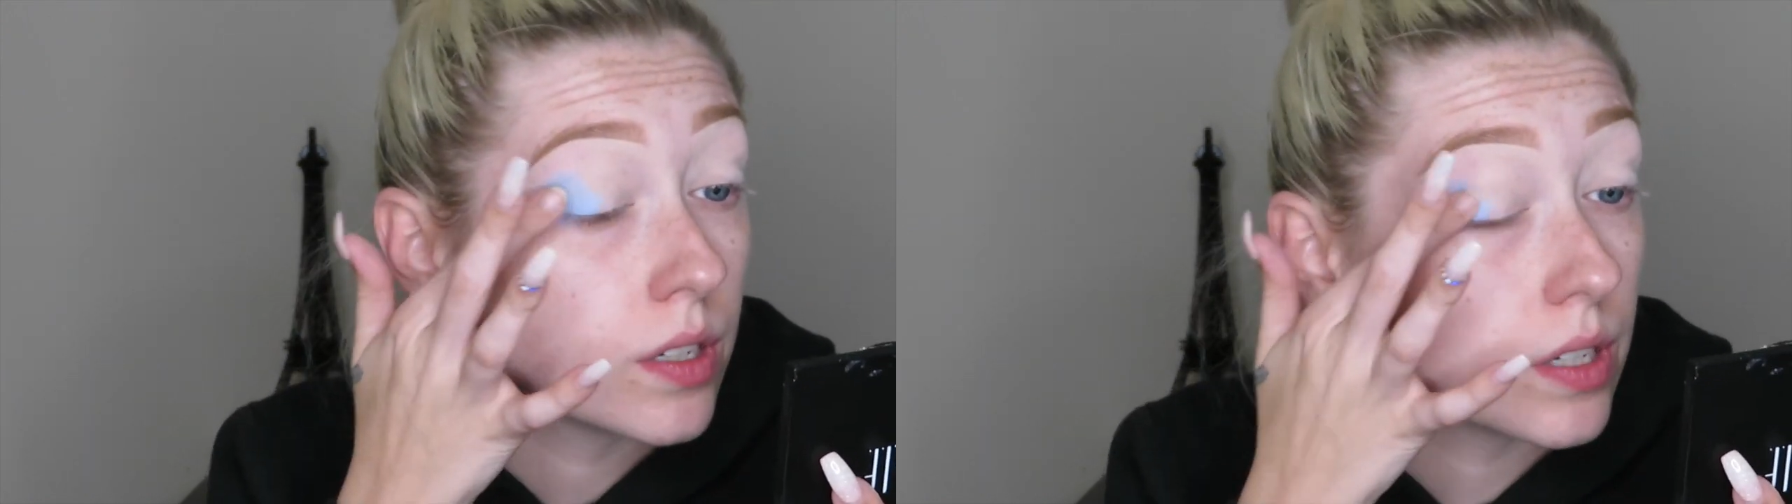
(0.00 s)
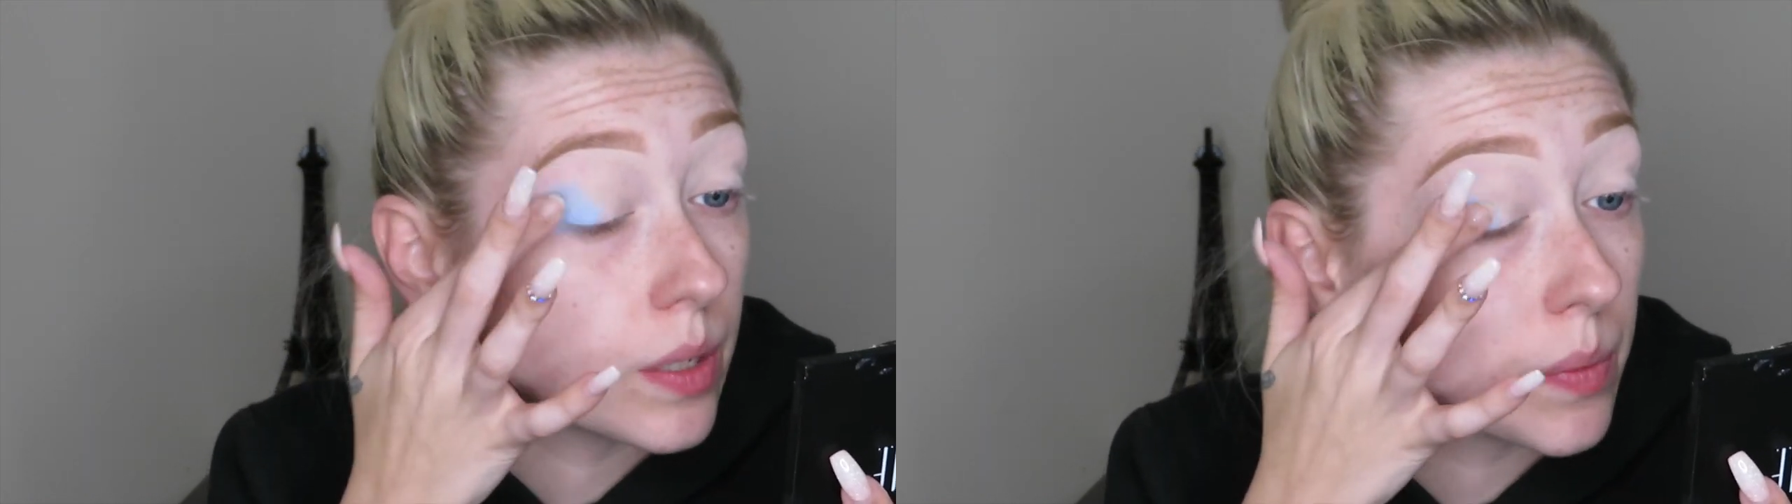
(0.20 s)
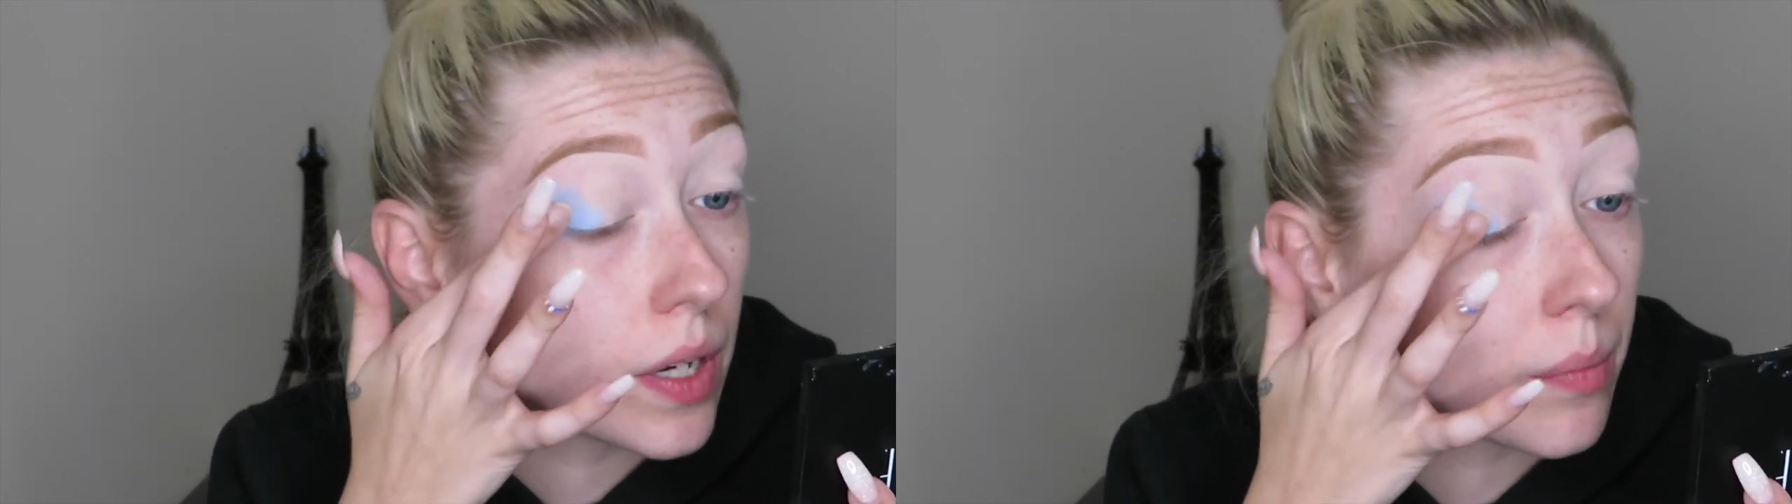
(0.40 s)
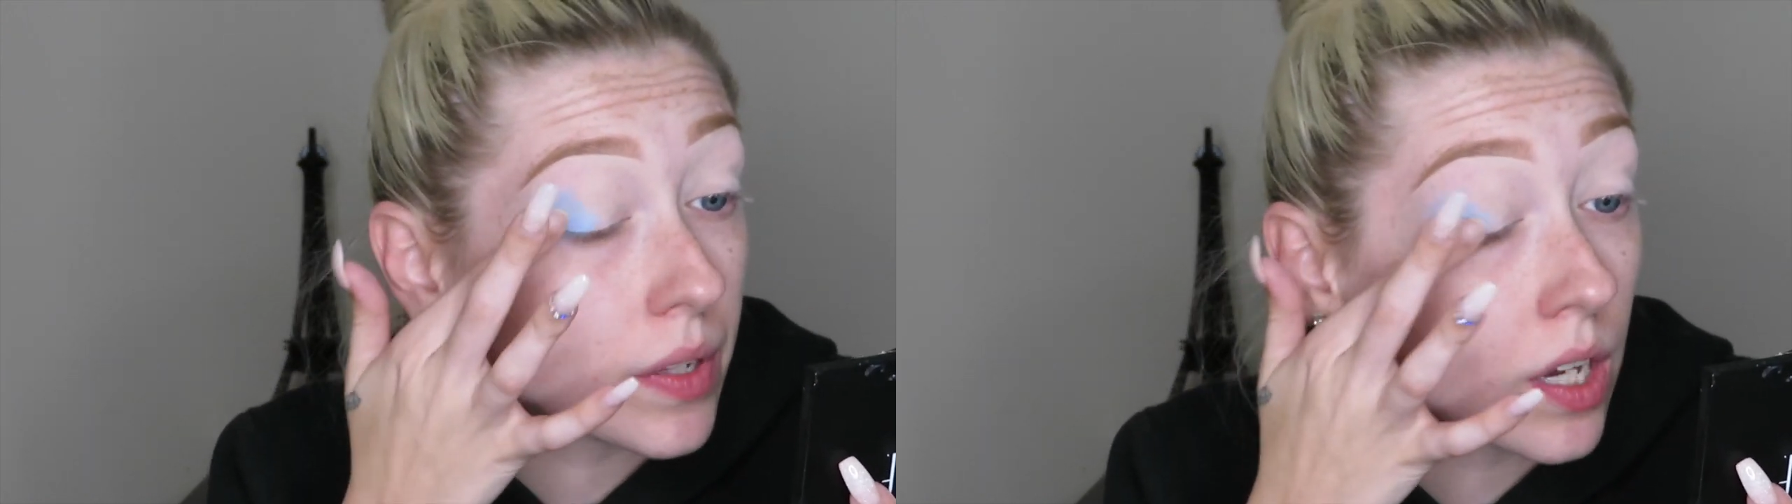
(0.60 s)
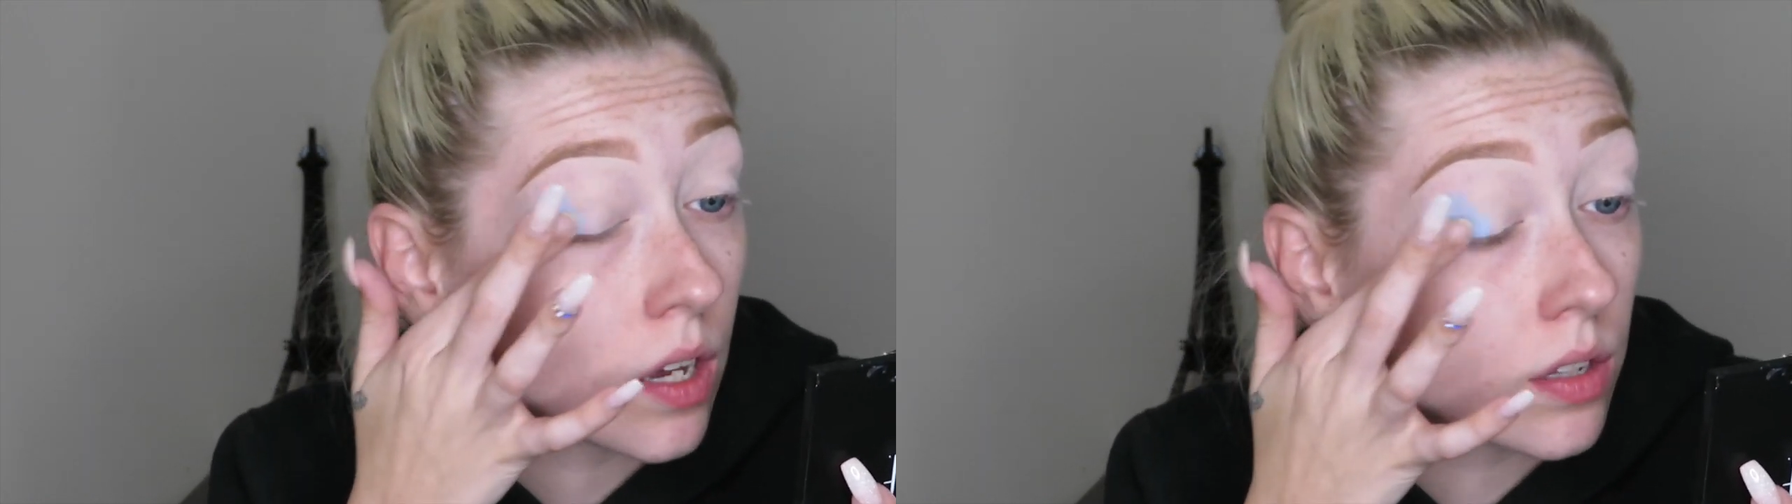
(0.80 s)
deepen up
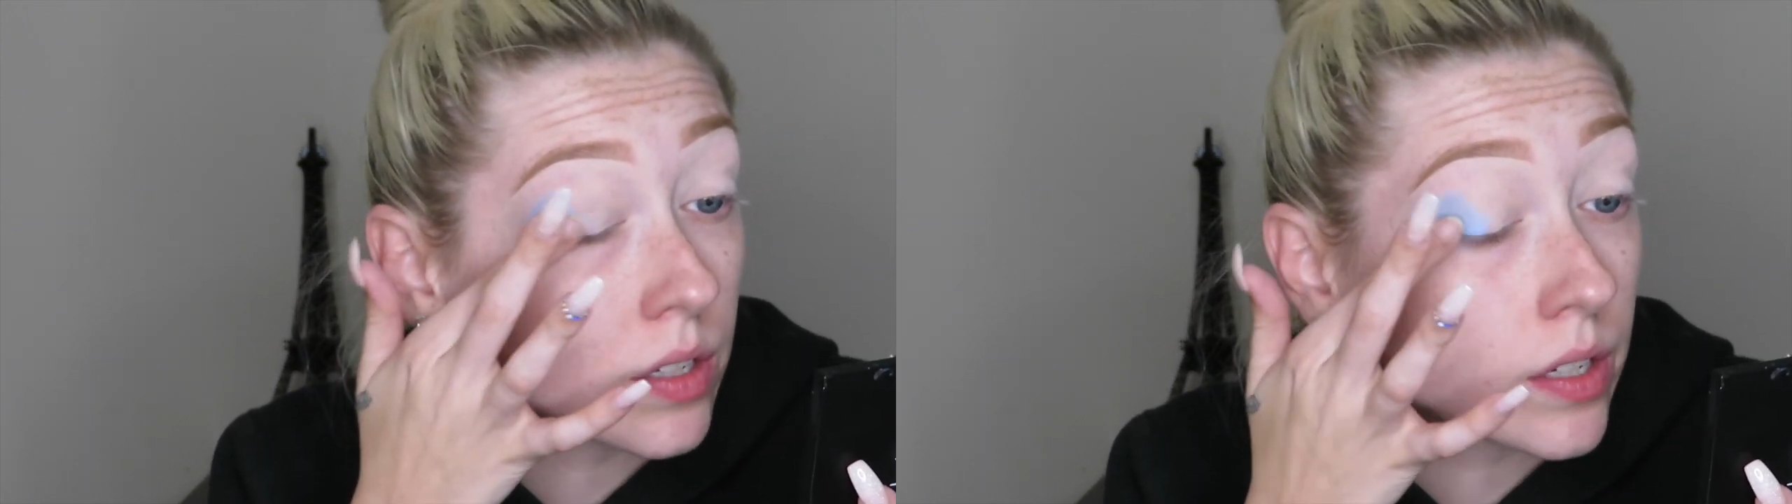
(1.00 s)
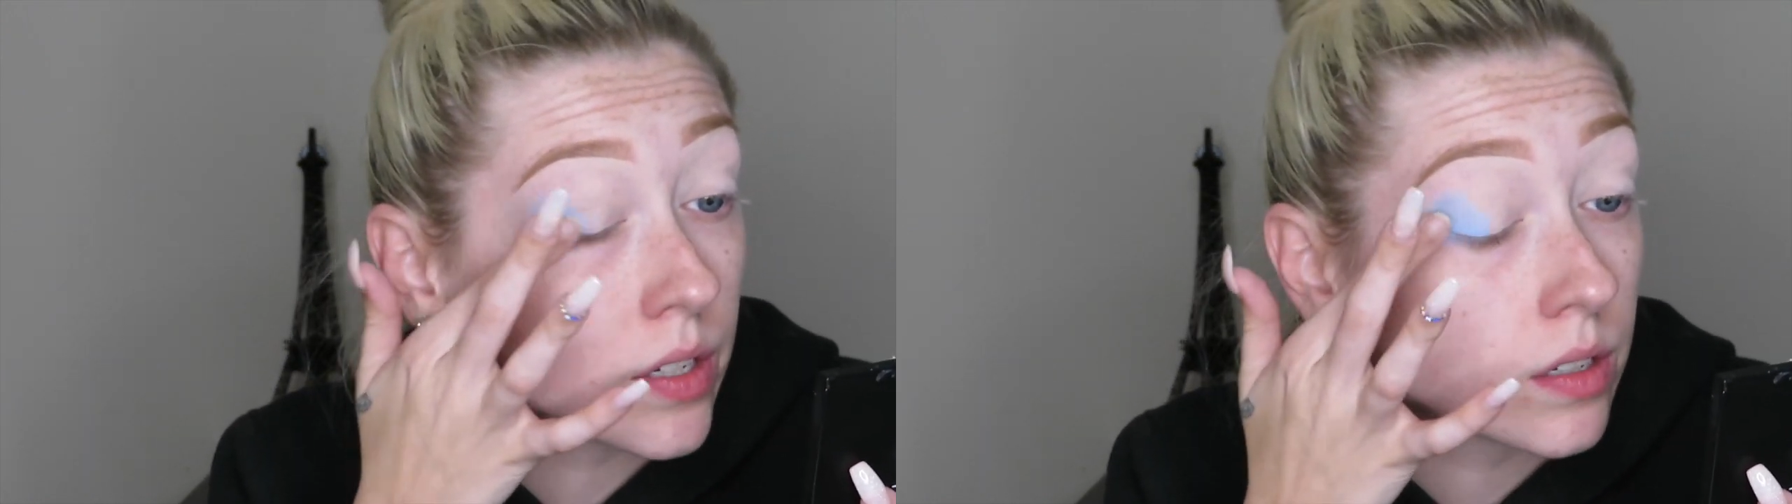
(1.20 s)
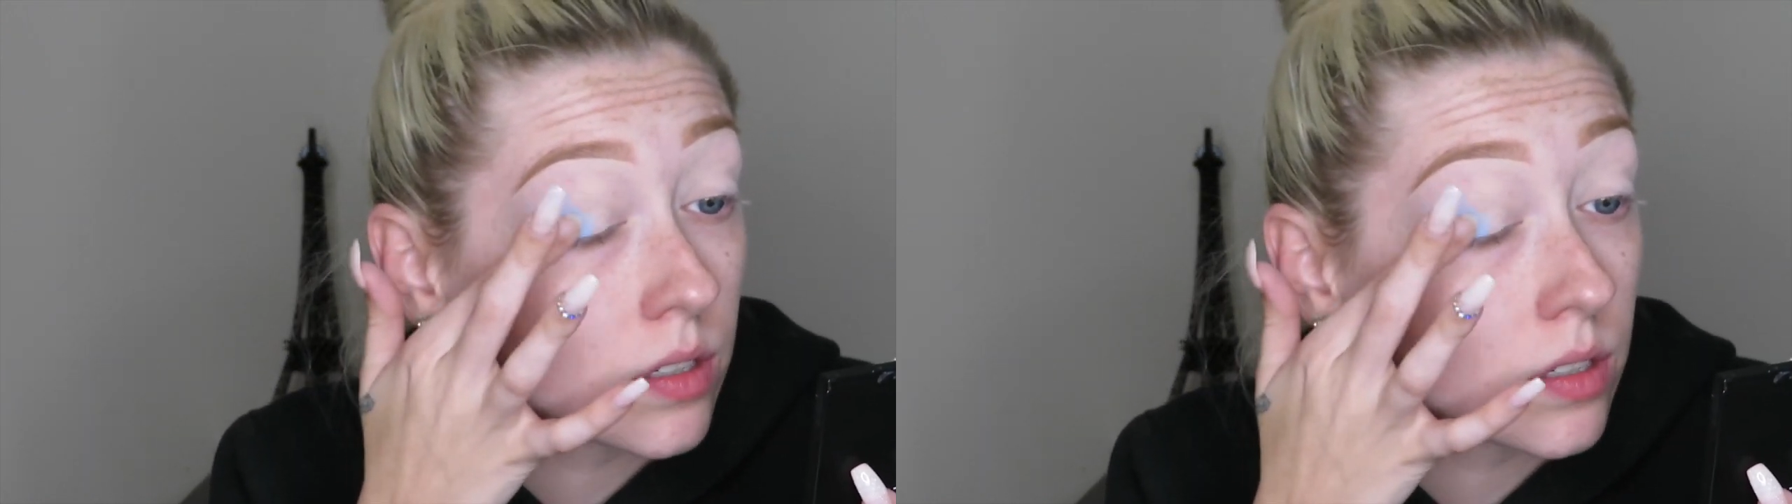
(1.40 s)
the color,